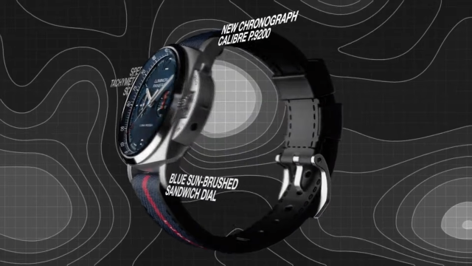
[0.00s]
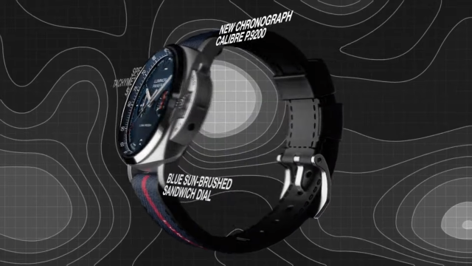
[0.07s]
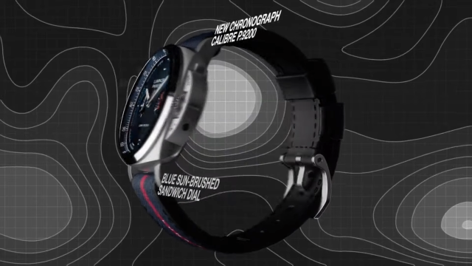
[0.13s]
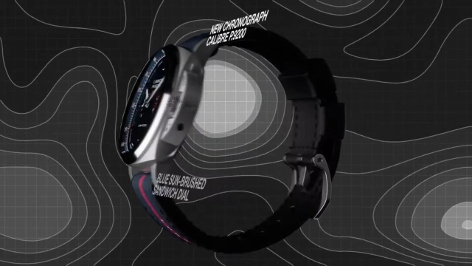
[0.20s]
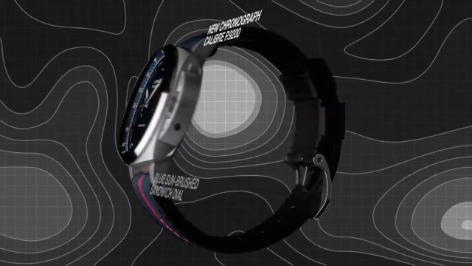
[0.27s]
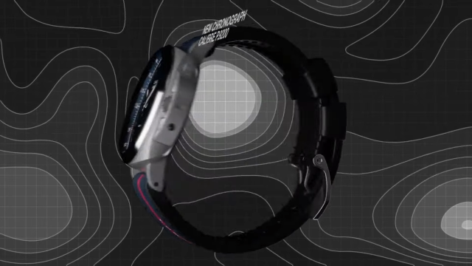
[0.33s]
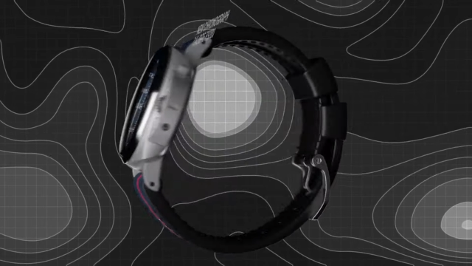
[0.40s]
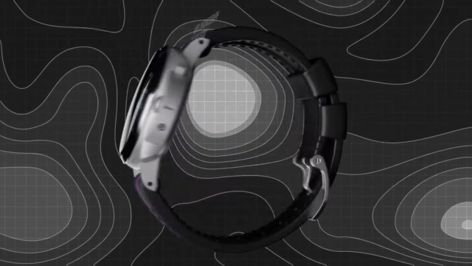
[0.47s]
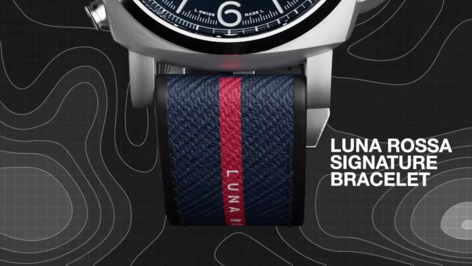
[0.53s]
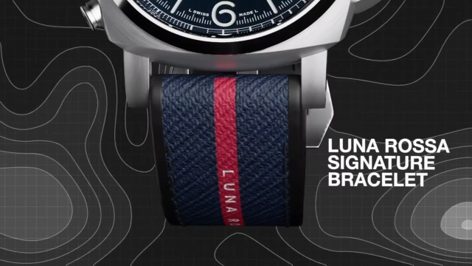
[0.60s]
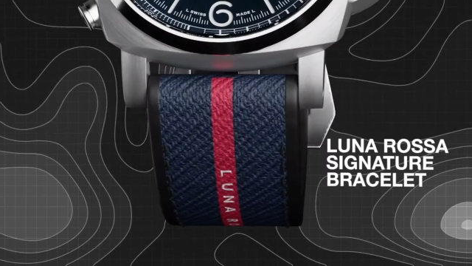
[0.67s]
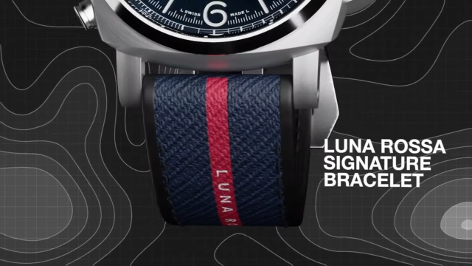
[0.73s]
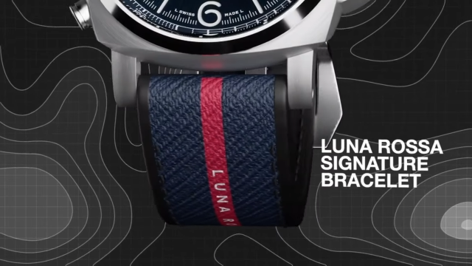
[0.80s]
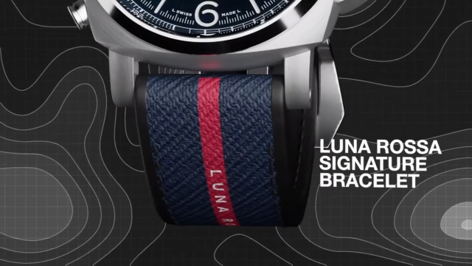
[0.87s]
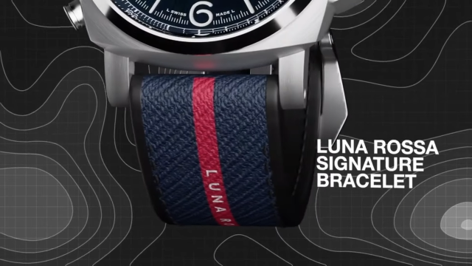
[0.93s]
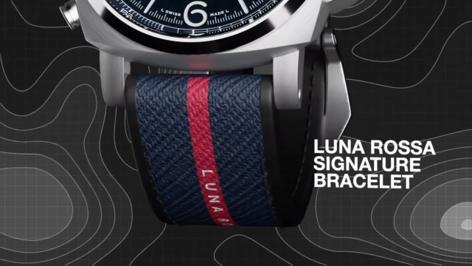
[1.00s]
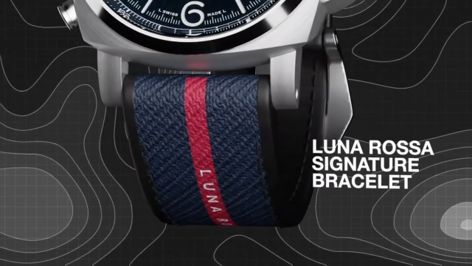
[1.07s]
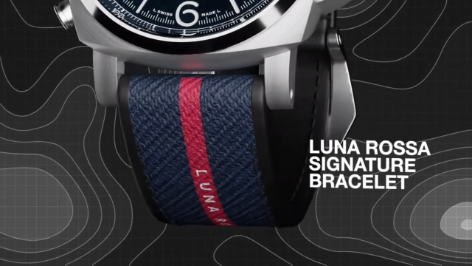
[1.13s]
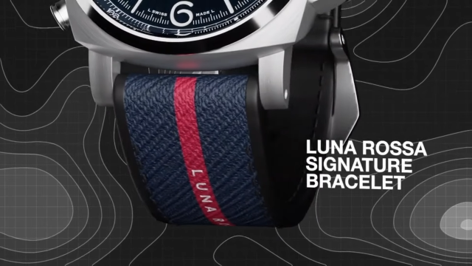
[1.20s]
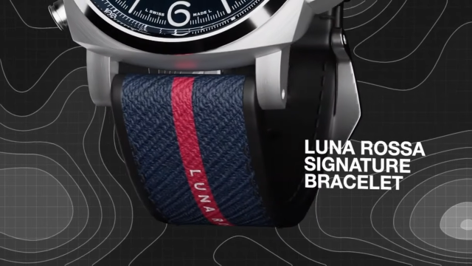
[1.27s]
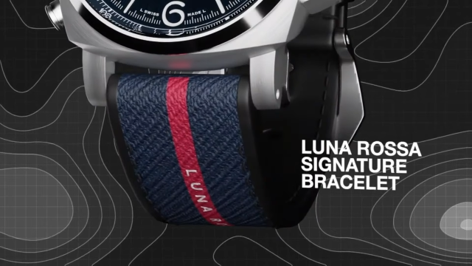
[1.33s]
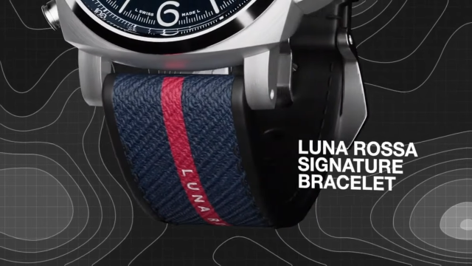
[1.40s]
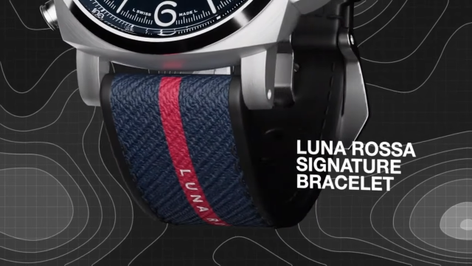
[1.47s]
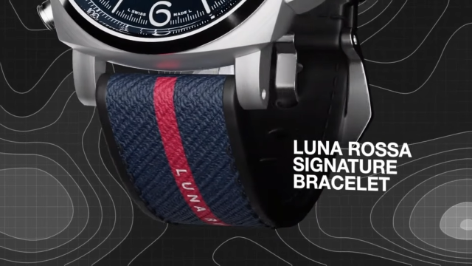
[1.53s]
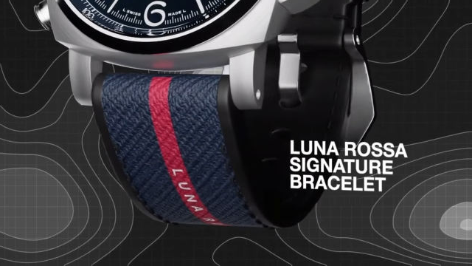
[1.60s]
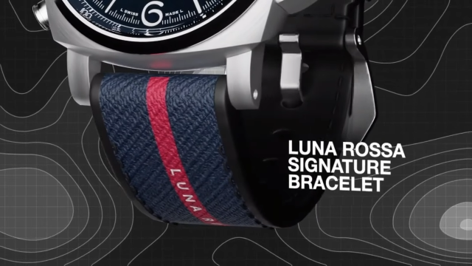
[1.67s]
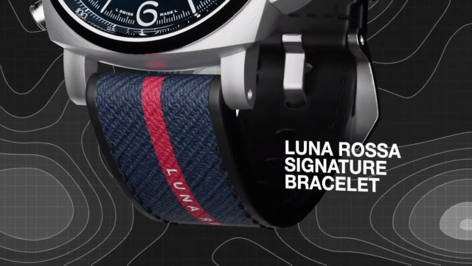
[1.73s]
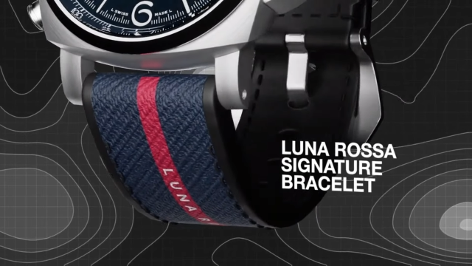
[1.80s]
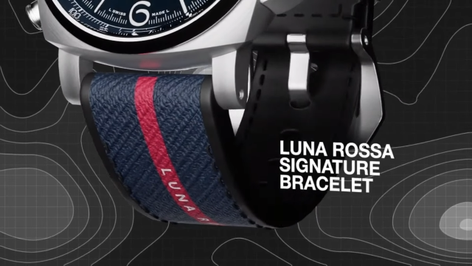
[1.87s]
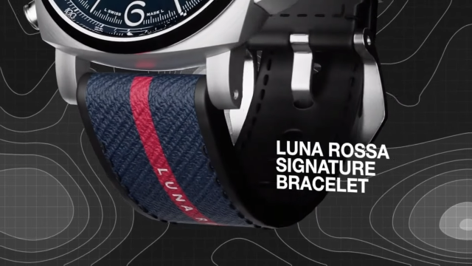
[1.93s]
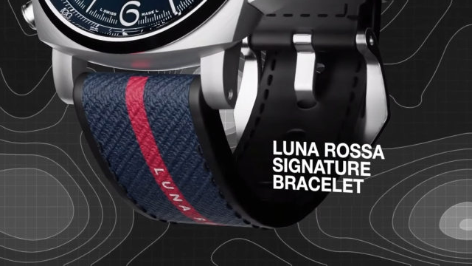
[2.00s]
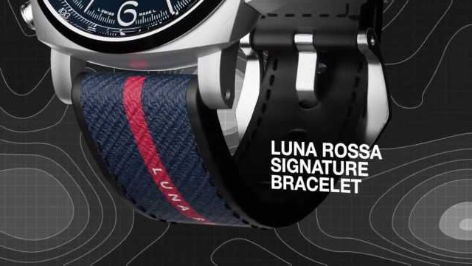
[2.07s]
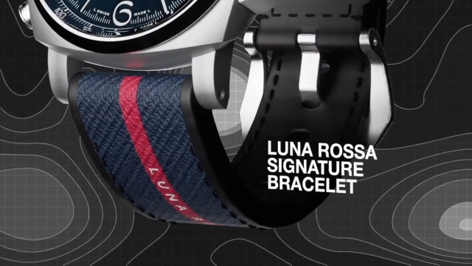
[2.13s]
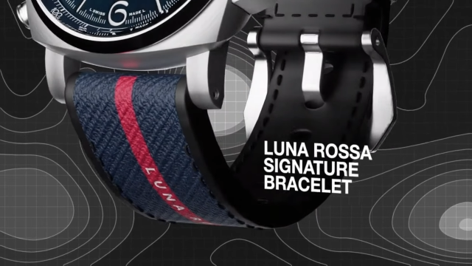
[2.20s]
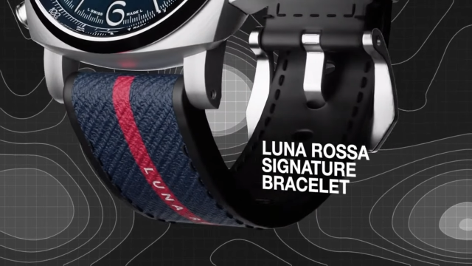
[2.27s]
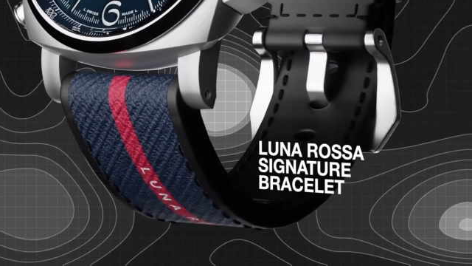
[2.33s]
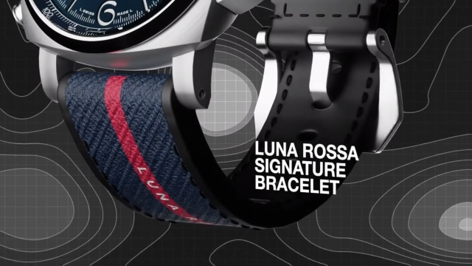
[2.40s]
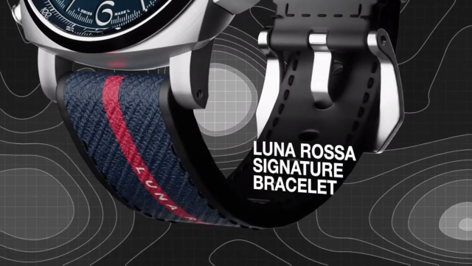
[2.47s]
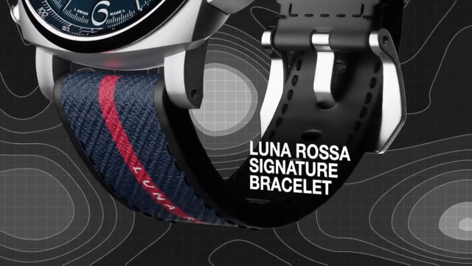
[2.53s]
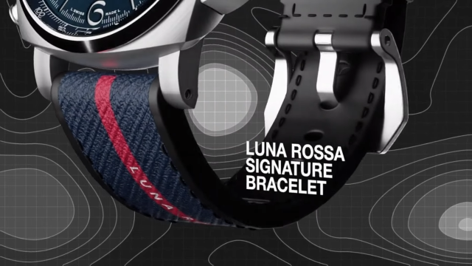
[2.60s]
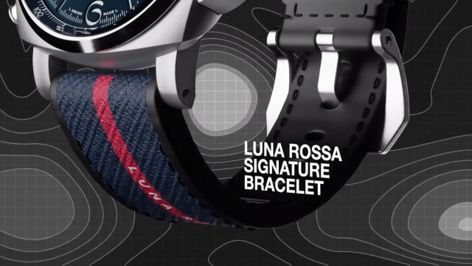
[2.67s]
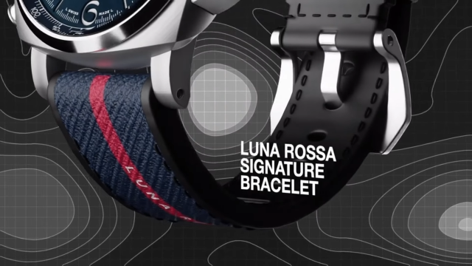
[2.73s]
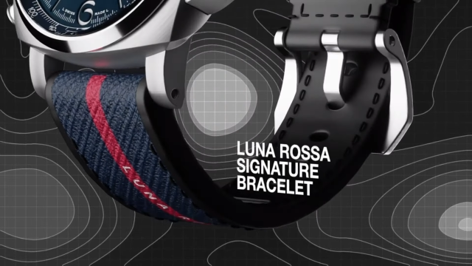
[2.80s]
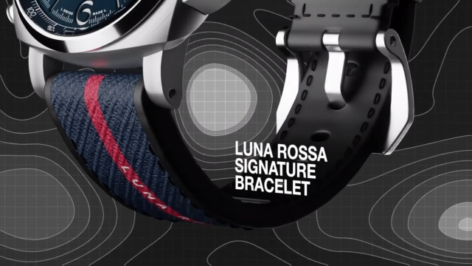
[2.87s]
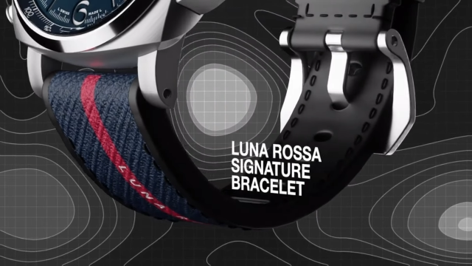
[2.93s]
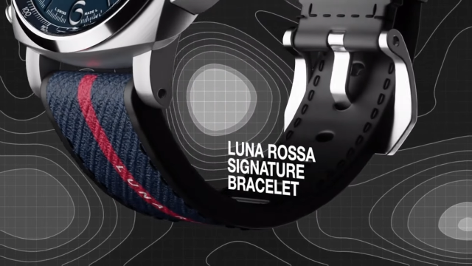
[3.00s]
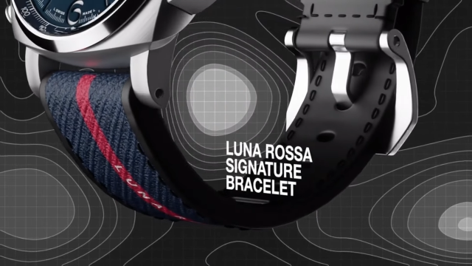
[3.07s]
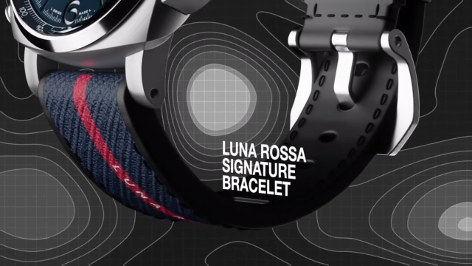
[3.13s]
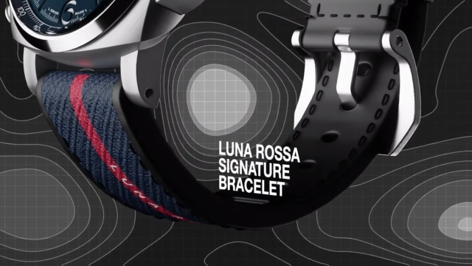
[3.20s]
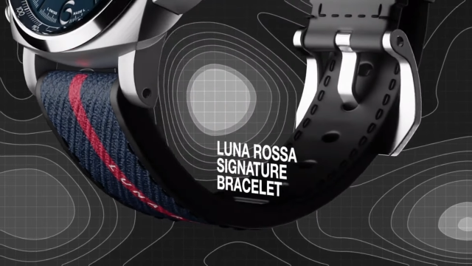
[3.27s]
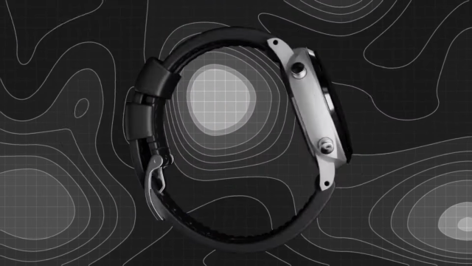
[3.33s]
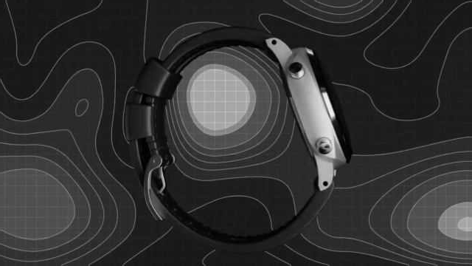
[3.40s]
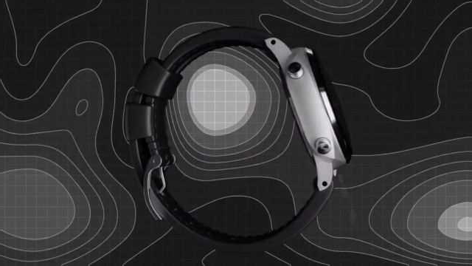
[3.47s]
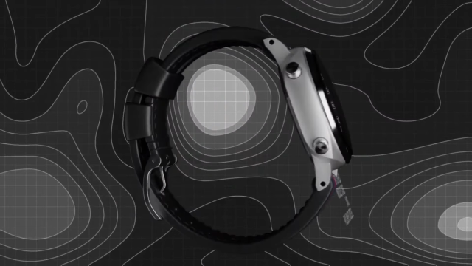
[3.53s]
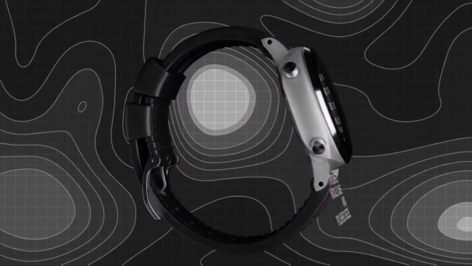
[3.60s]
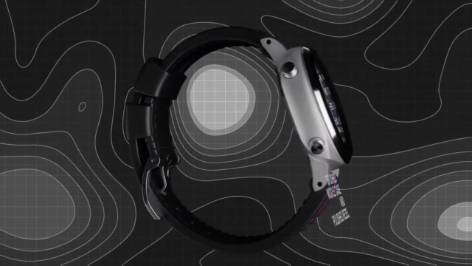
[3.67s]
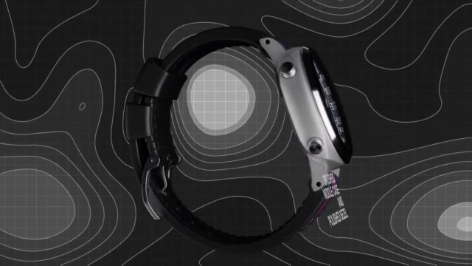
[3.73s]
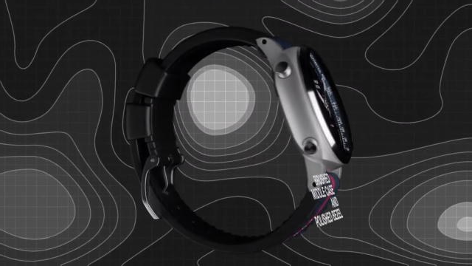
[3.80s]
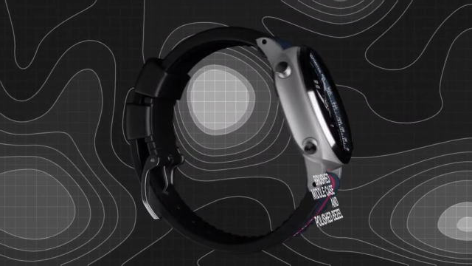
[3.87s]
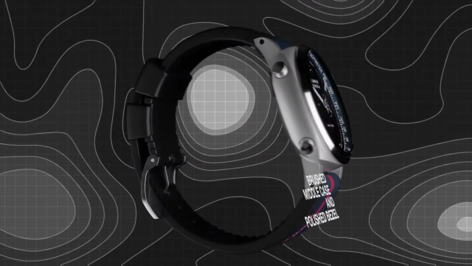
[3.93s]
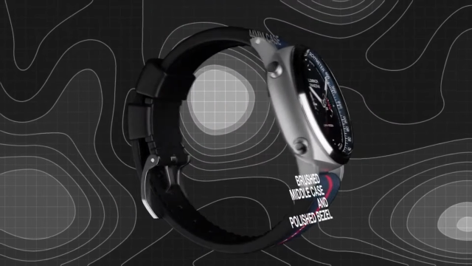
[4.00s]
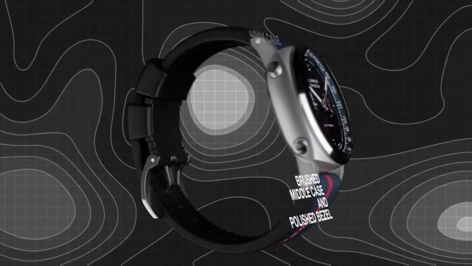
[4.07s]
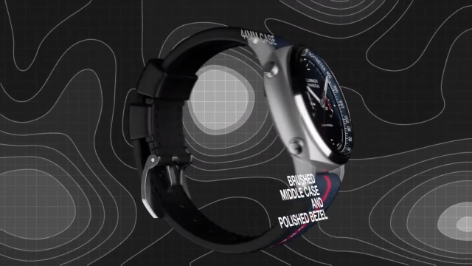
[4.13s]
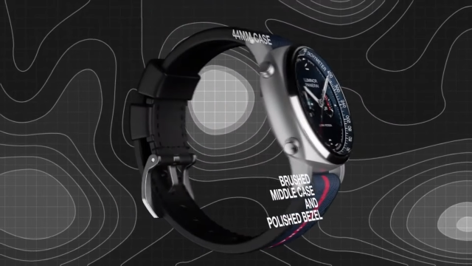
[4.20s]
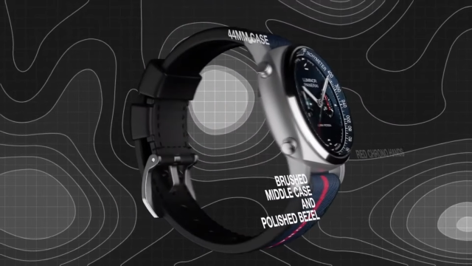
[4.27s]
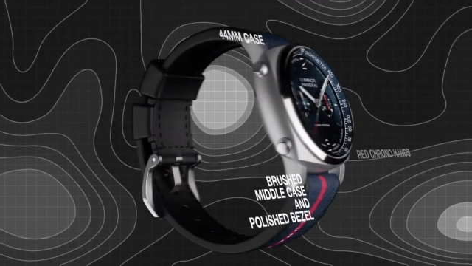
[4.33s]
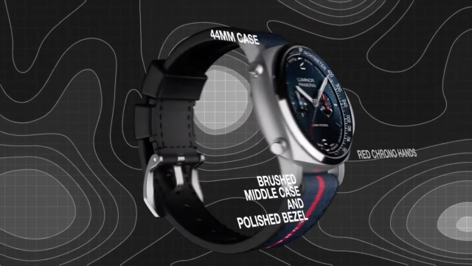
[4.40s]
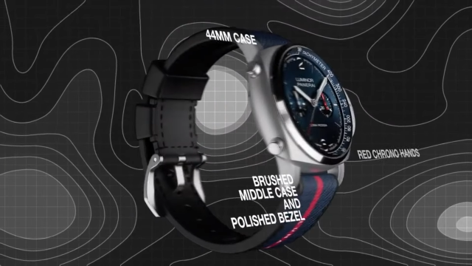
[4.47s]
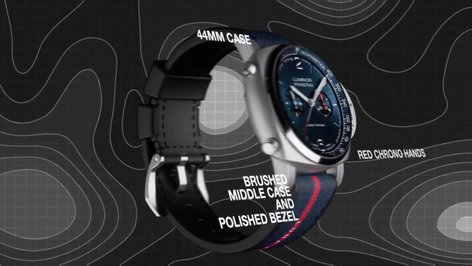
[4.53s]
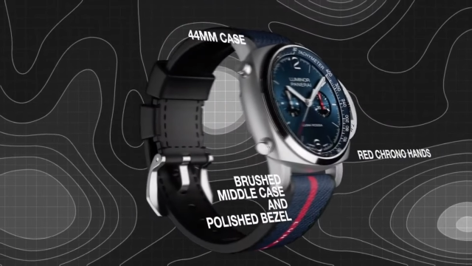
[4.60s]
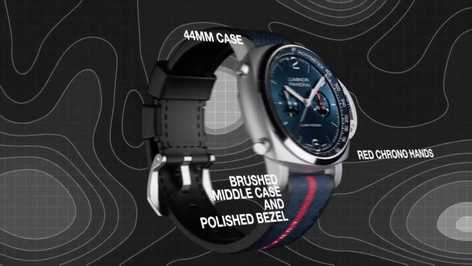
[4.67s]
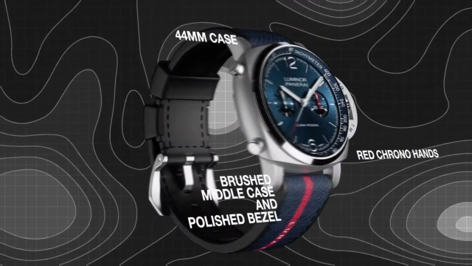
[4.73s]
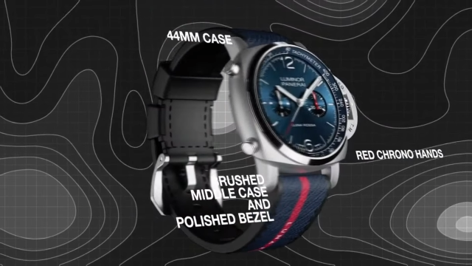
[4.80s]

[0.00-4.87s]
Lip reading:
(no speaker visible)